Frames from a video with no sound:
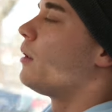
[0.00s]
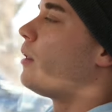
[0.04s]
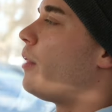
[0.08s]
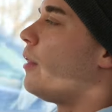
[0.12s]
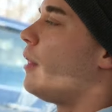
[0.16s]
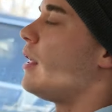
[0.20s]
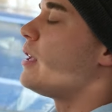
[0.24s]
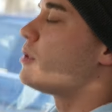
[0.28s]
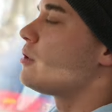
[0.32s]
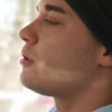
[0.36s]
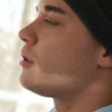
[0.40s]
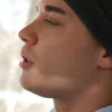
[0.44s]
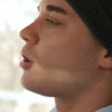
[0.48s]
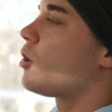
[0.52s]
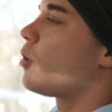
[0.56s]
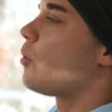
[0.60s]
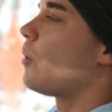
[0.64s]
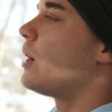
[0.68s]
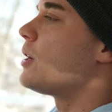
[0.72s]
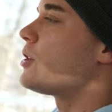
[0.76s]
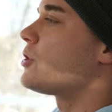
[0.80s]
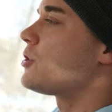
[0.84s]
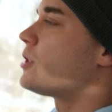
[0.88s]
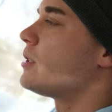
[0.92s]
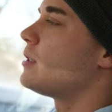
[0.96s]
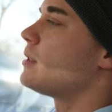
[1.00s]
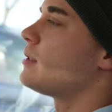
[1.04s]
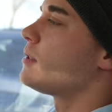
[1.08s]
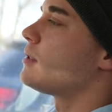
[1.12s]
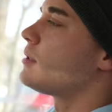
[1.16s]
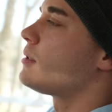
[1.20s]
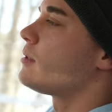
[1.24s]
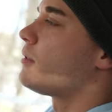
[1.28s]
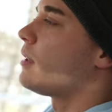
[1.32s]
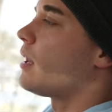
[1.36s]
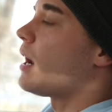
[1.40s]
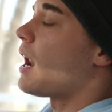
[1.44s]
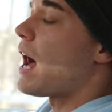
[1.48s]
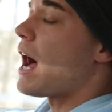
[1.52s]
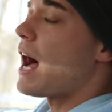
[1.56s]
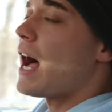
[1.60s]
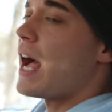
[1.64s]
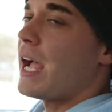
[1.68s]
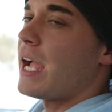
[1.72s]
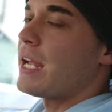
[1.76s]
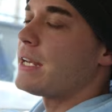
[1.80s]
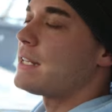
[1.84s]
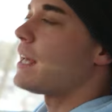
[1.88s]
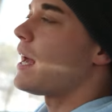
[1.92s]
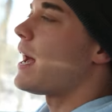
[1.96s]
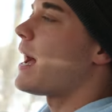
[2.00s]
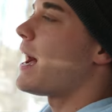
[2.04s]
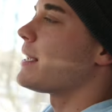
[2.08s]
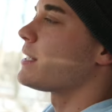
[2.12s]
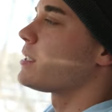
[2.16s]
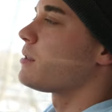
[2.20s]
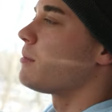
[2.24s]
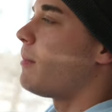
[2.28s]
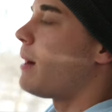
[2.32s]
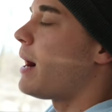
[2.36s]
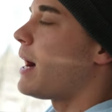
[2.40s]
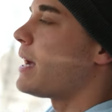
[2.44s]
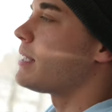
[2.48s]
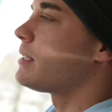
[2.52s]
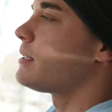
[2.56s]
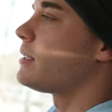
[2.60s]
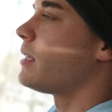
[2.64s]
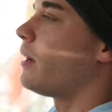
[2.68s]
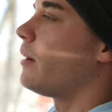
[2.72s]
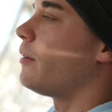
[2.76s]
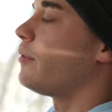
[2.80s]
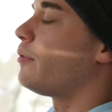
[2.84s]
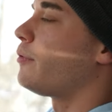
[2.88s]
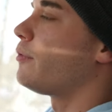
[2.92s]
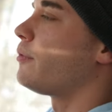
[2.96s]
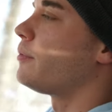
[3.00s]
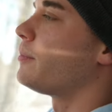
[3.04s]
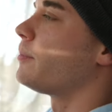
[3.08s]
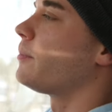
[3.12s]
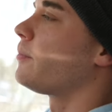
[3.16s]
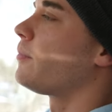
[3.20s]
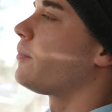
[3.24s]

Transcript: These are the questions that I had to ask myself